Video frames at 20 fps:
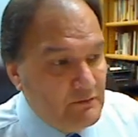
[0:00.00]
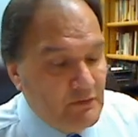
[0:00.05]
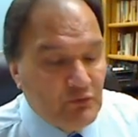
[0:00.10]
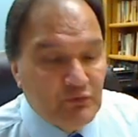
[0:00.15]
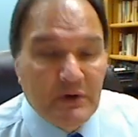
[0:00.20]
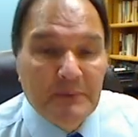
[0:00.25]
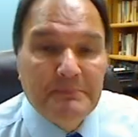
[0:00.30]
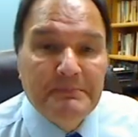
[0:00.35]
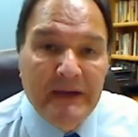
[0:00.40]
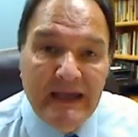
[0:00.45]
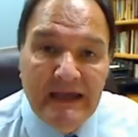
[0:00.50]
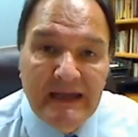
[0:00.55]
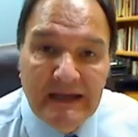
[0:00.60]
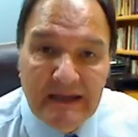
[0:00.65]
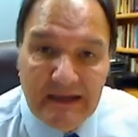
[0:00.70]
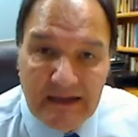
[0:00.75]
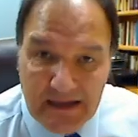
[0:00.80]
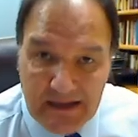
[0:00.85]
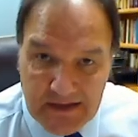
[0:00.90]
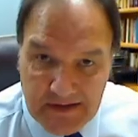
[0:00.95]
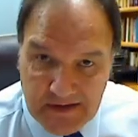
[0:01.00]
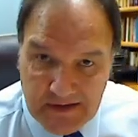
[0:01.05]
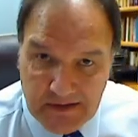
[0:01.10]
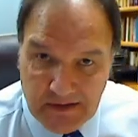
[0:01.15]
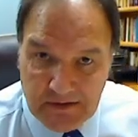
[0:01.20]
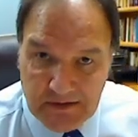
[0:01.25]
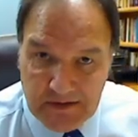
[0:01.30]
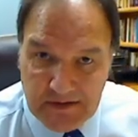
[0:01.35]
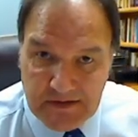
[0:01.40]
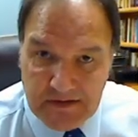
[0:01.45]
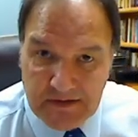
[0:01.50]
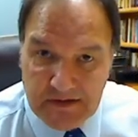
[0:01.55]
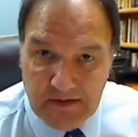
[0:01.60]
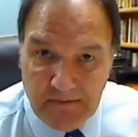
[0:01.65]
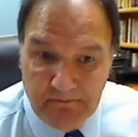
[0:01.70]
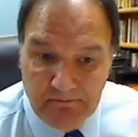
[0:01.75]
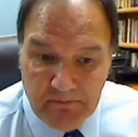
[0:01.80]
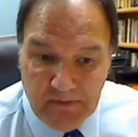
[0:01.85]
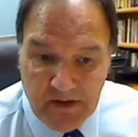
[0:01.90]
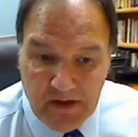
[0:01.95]
repeatedly asserts
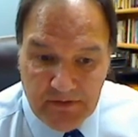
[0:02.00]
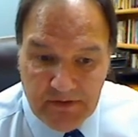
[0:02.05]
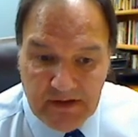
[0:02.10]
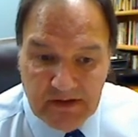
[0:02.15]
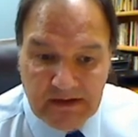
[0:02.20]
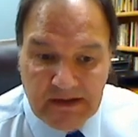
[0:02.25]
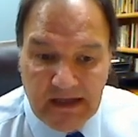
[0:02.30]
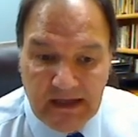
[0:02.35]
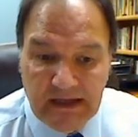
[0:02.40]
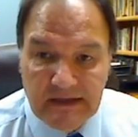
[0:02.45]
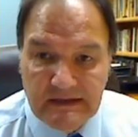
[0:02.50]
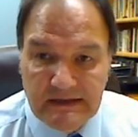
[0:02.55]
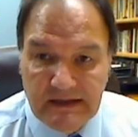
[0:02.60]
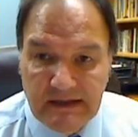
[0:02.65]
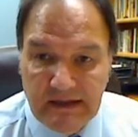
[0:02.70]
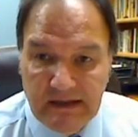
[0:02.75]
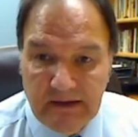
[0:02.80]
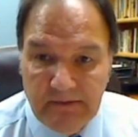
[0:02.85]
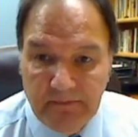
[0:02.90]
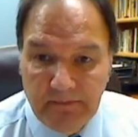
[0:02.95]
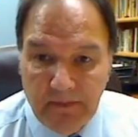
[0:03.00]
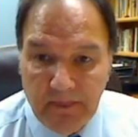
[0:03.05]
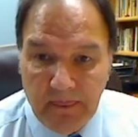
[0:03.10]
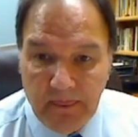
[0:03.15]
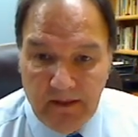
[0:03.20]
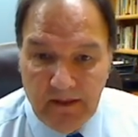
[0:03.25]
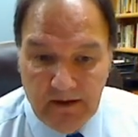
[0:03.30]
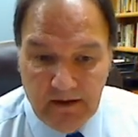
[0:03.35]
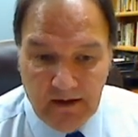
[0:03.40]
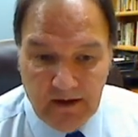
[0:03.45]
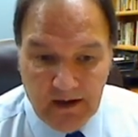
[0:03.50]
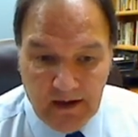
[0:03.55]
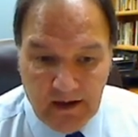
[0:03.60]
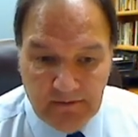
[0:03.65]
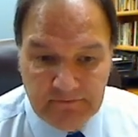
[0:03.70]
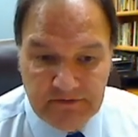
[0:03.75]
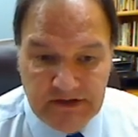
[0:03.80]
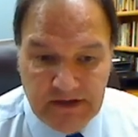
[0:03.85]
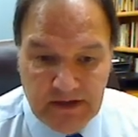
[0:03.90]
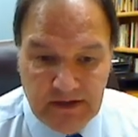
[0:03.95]
the deity
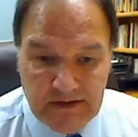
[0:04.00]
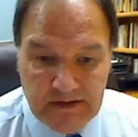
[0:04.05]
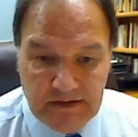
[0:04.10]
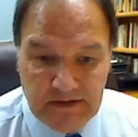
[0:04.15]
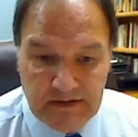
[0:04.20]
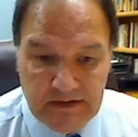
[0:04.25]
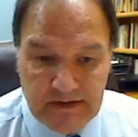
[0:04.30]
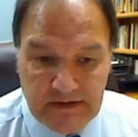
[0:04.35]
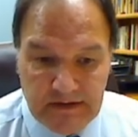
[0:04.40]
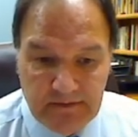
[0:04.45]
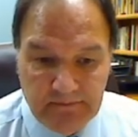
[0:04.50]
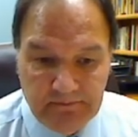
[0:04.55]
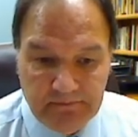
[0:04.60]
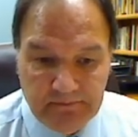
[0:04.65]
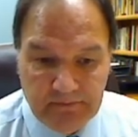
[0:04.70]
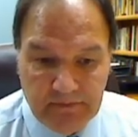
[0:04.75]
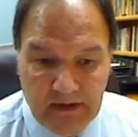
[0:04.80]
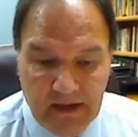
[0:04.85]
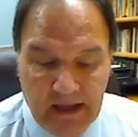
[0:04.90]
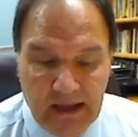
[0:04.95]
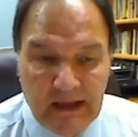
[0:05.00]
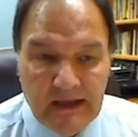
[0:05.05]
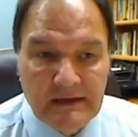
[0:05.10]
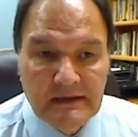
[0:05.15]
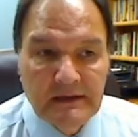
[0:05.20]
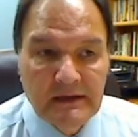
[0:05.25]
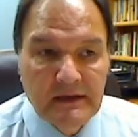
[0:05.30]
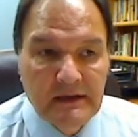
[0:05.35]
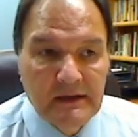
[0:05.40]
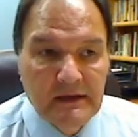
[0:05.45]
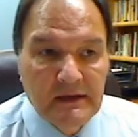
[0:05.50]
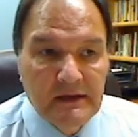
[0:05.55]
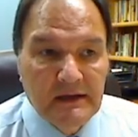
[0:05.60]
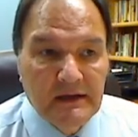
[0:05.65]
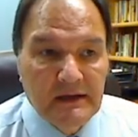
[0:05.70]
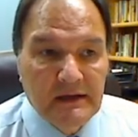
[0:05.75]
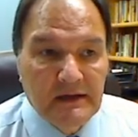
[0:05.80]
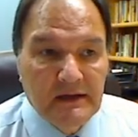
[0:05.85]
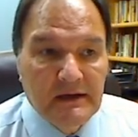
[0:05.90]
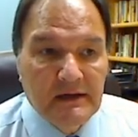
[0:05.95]
of Jesus. And
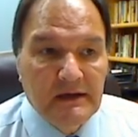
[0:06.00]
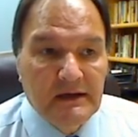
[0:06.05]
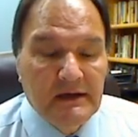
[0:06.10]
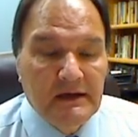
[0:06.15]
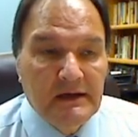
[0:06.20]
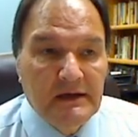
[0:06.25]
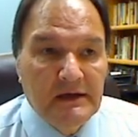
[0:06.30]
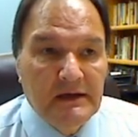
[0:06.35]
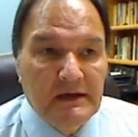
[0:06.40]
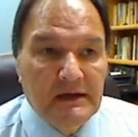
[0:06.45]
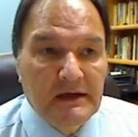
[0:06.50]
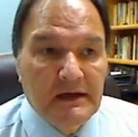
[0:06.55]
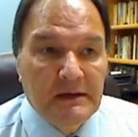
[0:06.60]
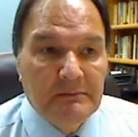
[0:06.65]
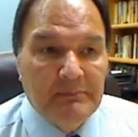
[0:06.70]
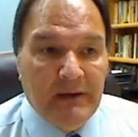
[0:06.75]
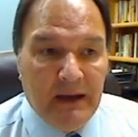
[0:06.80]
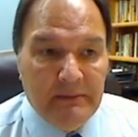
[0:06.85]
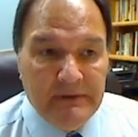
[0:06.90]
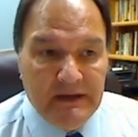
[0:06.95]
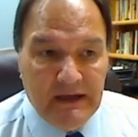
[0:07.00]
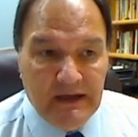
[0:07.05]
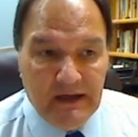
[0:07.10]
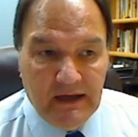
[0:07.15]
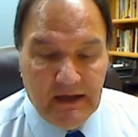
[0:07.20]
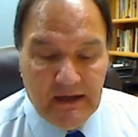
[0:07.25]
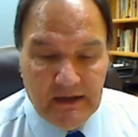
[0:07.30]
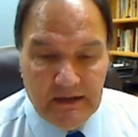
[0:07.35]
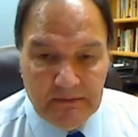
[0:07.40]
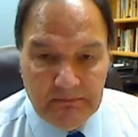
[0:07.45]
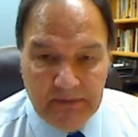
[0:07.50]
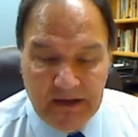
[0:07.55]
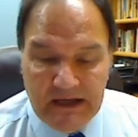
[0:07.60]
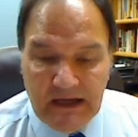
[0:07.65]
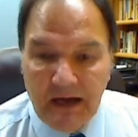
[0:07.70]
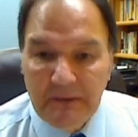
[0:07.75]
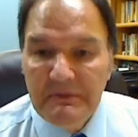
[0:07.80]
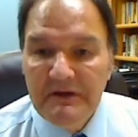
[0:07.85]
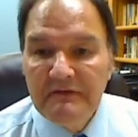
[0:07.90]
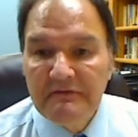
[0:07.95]
by
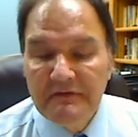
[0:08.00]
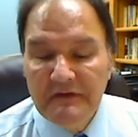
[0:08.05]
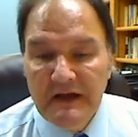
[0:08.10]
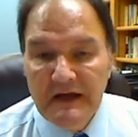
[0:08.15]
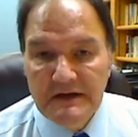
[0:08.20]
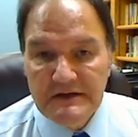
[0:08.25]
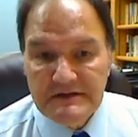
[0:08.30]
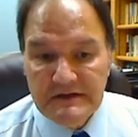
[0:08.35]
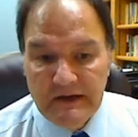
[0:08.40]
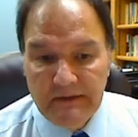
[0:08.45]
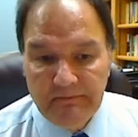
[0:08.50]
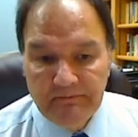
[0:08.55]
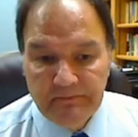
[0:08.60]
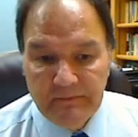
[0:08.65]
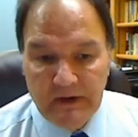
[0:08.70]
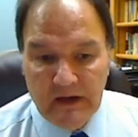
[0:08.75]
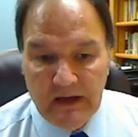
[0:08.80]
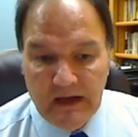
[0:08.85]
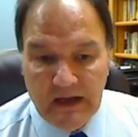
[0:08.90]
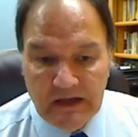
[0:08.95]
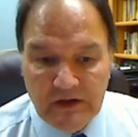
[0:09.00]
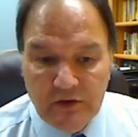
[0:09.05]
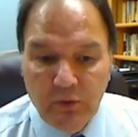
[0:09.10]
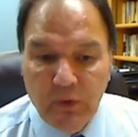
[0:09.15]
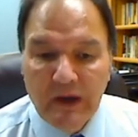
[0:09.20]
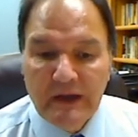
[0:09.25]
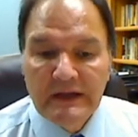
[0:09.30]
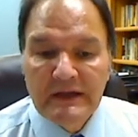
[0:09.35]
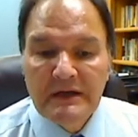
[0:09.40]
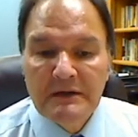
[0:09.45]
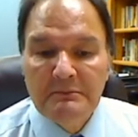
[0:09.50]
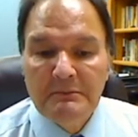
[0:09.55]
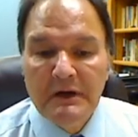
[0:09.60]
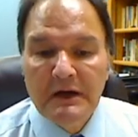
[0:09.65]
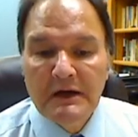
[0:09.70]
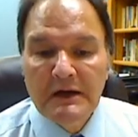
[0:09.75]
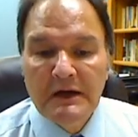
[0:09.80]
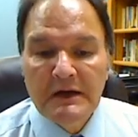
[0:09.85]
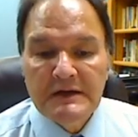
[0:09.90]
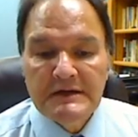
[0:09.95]
becoming flesh and dwelling
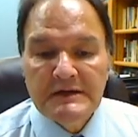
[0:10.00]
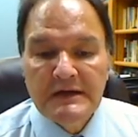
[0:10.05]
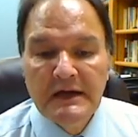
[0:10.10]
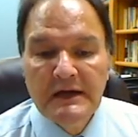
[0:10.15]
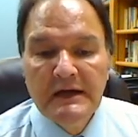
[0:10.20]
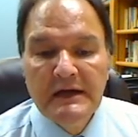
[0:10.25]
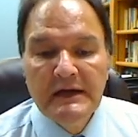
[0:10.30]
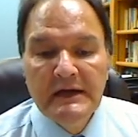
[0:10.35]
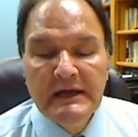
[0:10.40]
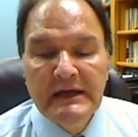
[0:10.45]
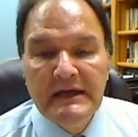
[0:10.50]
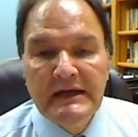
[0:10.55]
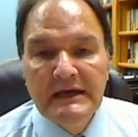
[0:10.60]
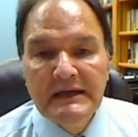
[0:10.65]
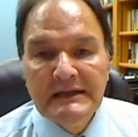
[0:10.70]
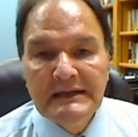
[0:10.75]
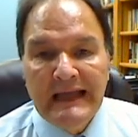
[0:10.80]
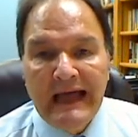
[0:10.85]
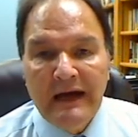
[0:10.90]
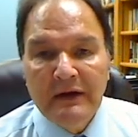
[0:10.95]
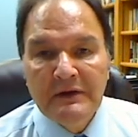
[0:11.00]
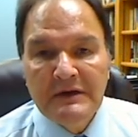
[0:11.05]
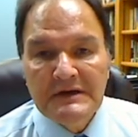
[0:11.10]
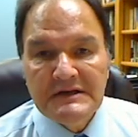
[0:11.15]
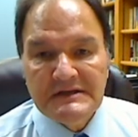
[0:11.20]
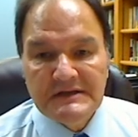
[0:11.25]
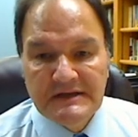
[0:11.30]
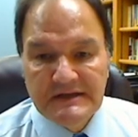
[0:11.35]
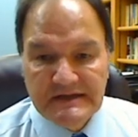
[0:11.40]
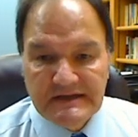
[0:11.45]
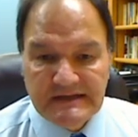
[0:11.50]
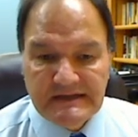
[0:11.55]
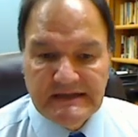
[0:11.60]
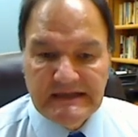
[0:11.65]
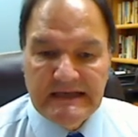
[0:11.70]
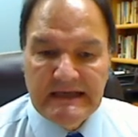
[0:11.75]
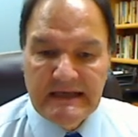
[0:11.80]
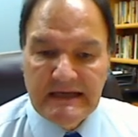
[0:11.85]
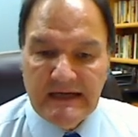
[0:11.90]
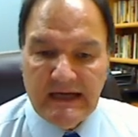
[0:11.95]
among us, he allowed us to
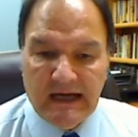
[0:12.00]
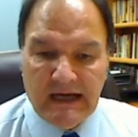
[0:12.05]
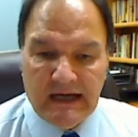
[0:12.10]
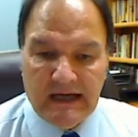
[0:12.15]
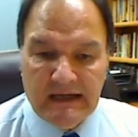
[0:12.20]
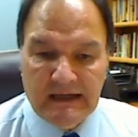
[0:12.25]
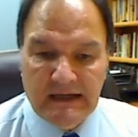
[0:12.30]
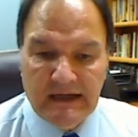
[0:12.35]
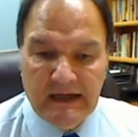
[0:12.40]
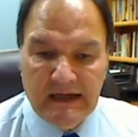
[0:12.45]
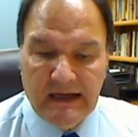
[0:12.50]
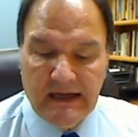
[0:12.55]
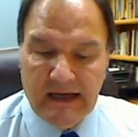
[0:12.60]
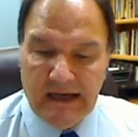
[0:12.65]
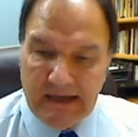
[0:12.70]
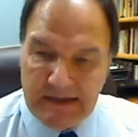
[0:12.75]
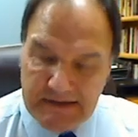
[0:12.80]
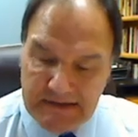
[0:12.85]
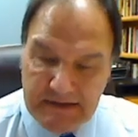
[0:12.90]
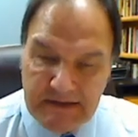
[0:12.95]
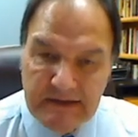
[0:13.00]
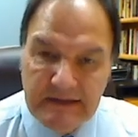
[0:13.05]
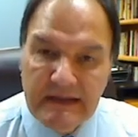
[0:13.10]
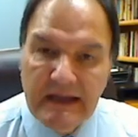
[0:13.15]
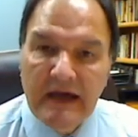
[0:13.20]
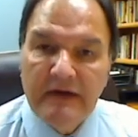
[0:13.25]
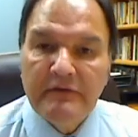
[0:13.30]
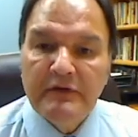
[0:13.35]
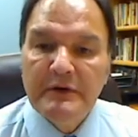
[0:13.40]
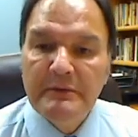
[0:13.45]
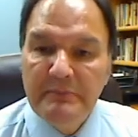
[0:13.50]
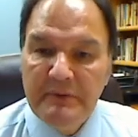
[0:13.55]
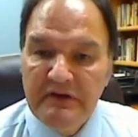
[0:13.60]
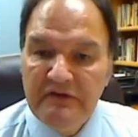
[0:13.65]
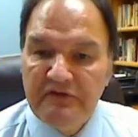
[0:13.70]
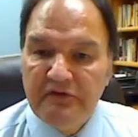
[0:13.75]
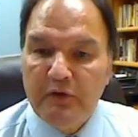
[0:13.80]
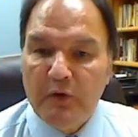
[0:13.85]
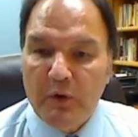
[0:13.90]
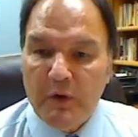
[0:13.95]
see God as never
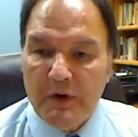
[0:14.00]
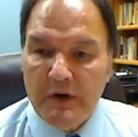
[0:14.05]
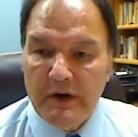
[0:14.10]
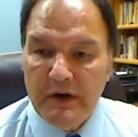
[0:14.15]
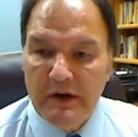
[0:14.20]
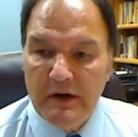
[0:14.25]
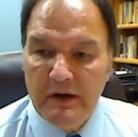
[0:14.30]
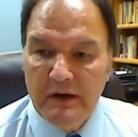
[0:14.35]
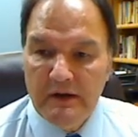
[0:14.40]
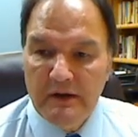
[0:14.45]
before.